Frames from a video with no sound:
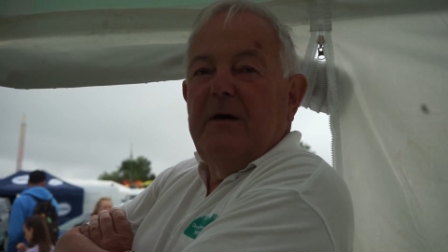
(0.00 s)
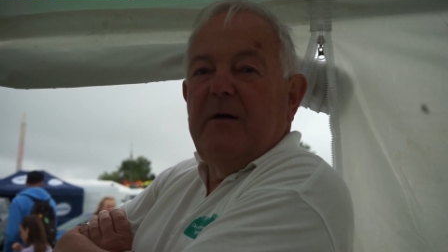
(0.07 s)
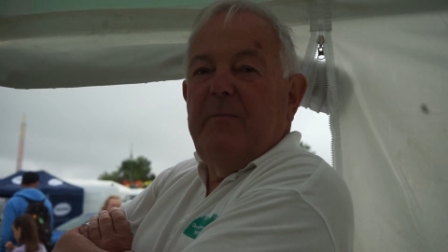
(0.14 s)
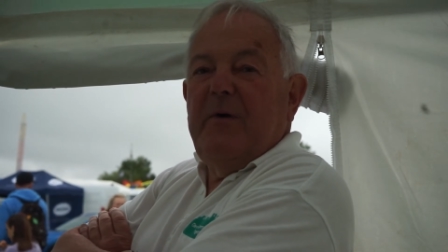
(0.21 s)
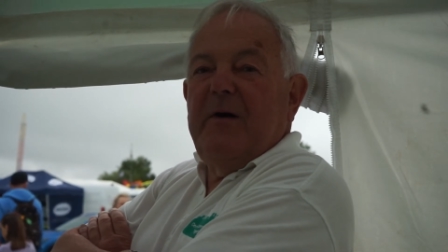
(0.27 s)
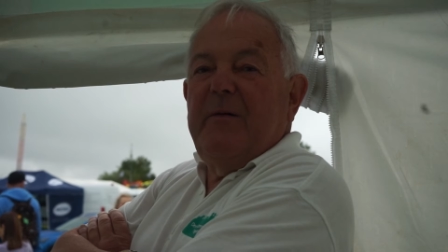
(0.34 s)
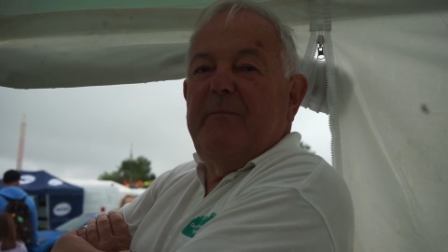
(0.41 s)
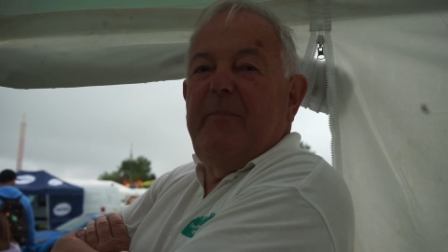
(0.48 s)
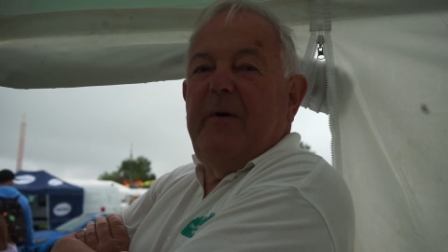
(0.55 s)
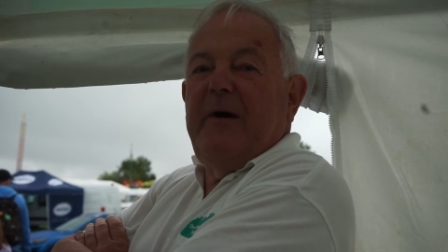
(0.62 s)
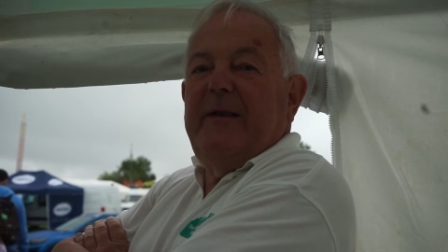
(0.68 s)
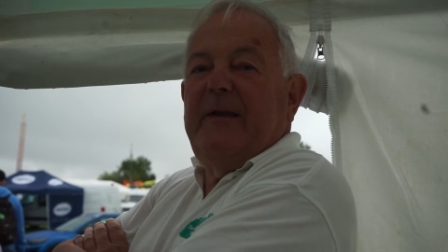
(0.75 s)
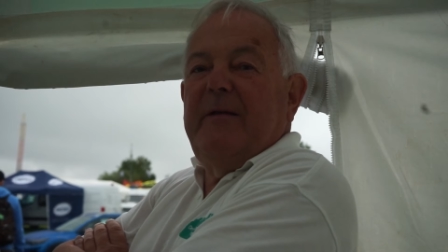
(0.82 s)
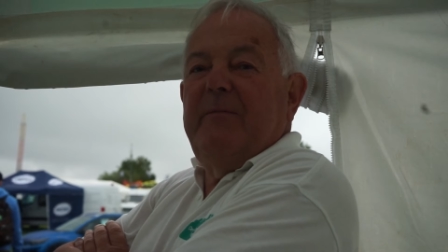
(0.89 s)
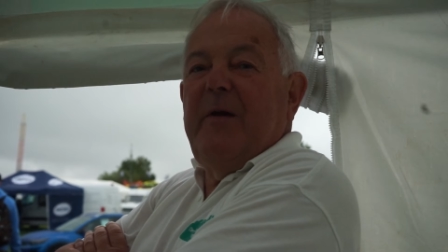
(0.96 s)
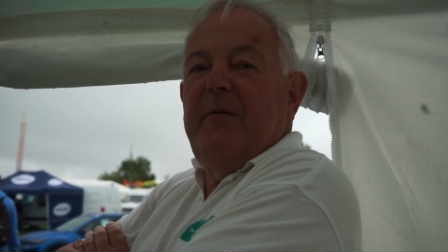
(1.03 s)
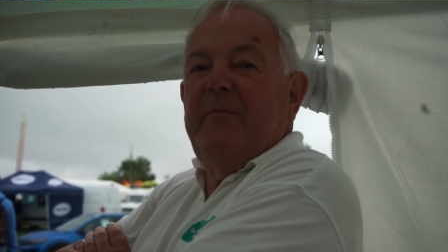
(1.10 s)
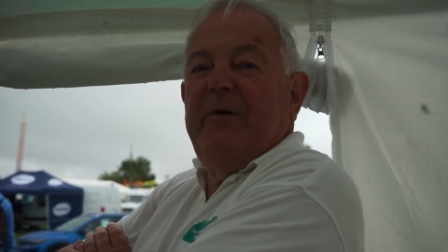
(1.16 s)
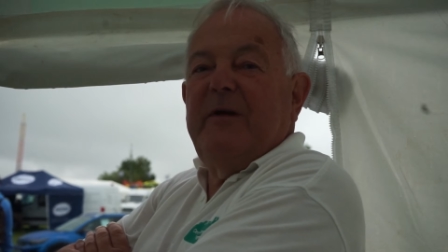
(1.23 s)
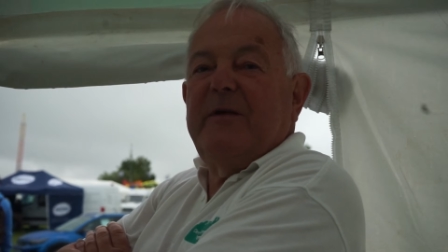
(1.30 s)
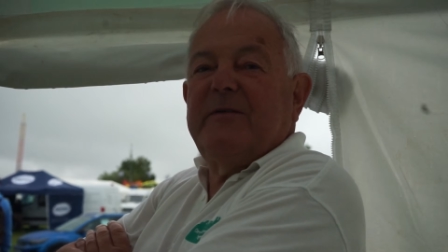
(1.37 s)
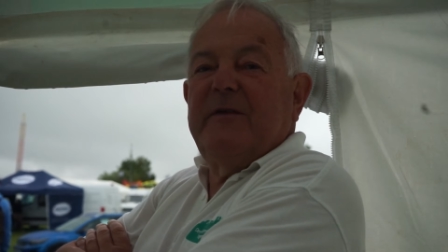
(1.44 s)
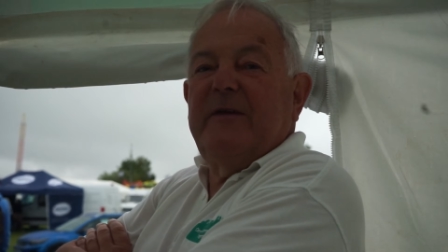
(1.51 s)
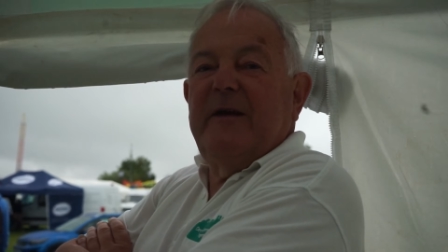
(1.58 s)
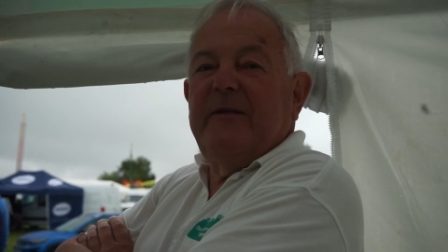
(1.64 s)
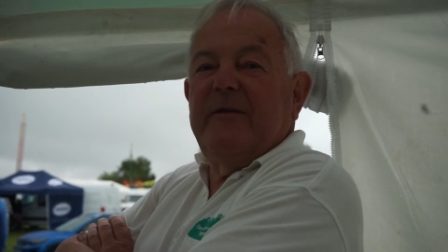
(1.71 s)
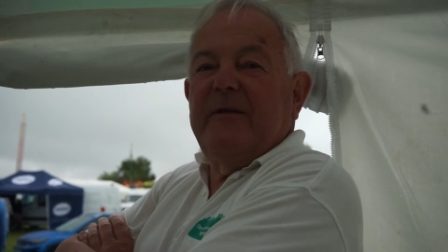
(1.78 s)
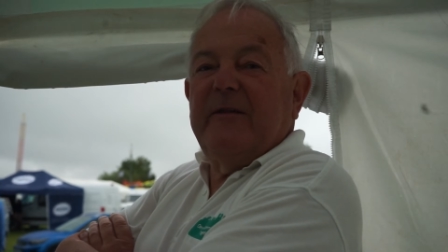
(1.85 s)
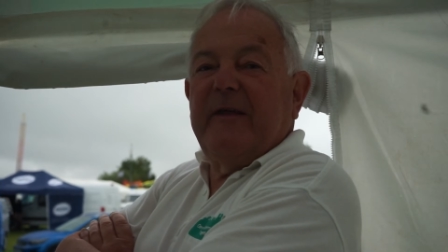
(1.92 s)
Well, oh, my abiding memory is the
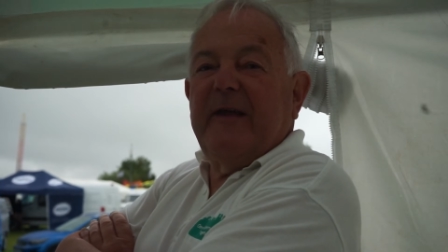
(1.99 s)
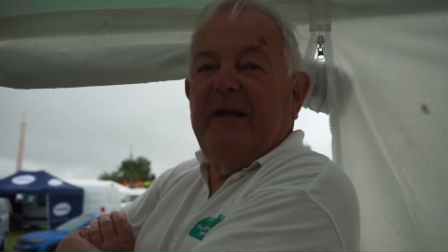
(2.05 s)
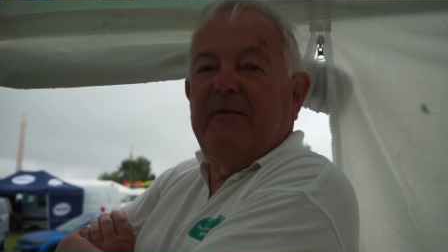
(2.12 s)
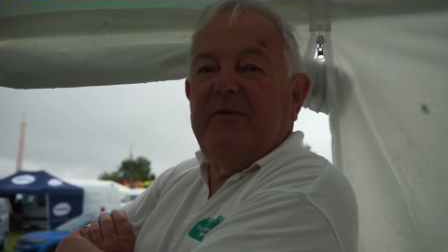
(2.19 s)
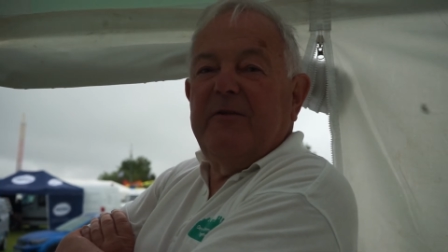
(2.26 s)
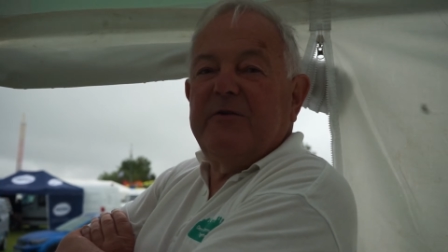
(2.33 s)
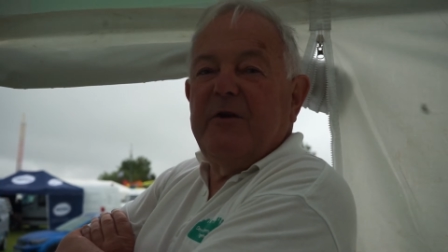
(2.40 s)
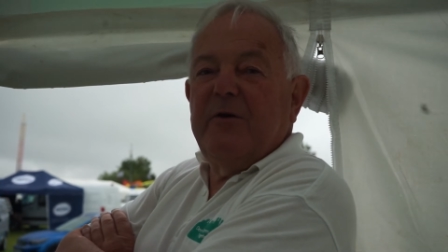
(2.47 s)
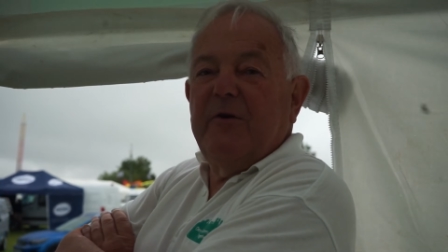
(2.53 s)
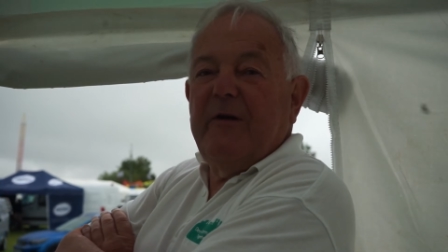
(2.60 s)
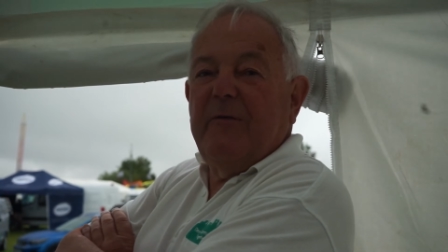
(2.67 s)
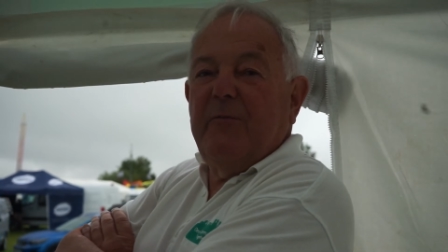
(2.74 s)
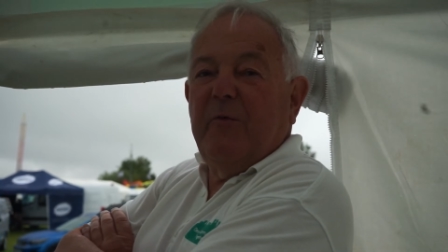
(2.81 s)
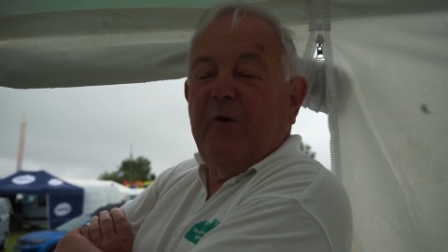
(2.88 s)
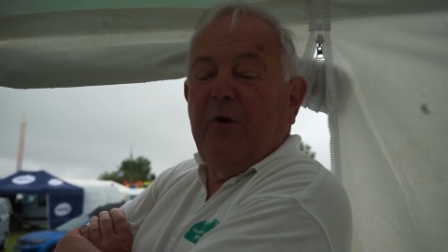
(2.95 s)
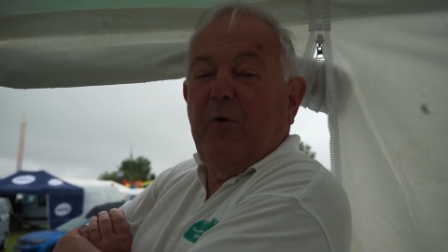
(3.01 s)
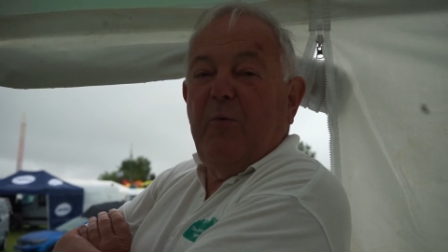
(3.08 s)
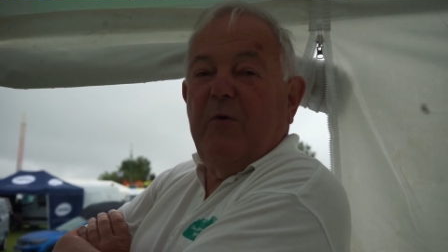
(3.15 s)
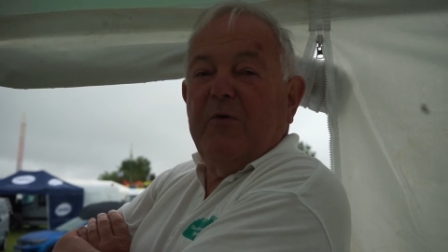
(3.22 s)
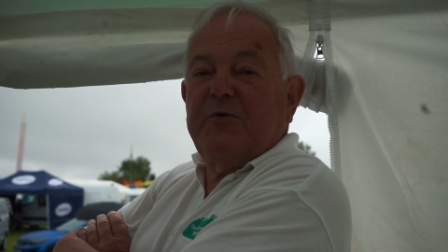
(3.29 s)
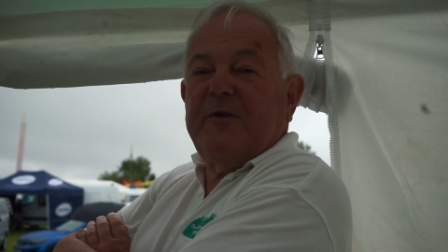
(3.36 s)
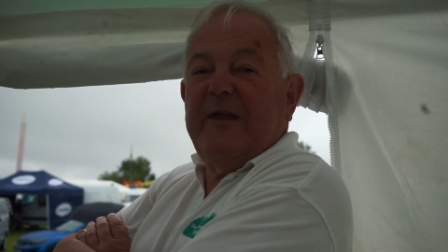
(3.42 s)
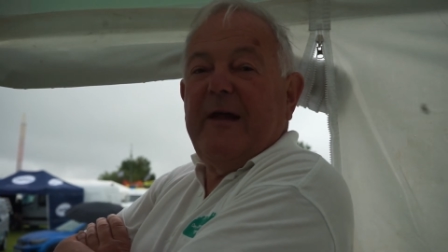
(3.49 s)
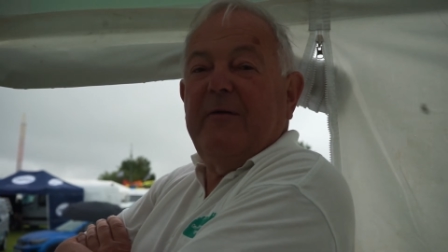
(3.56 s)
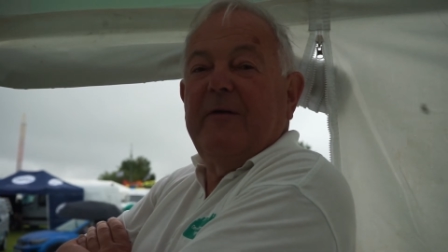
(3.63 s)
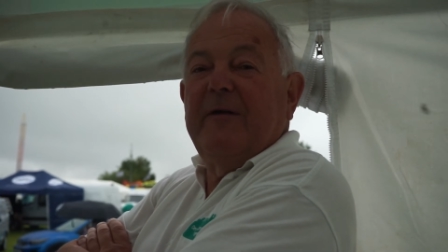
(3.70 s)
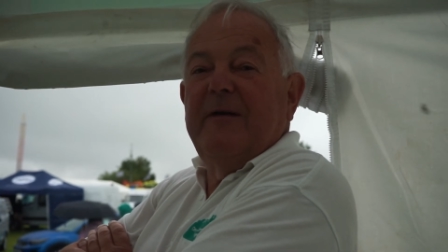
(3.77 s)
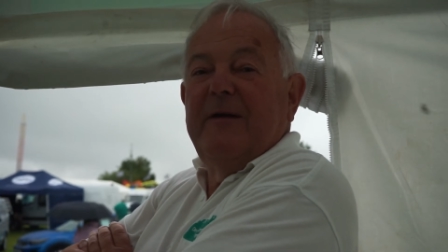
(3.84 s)
year that the county showground got washed out.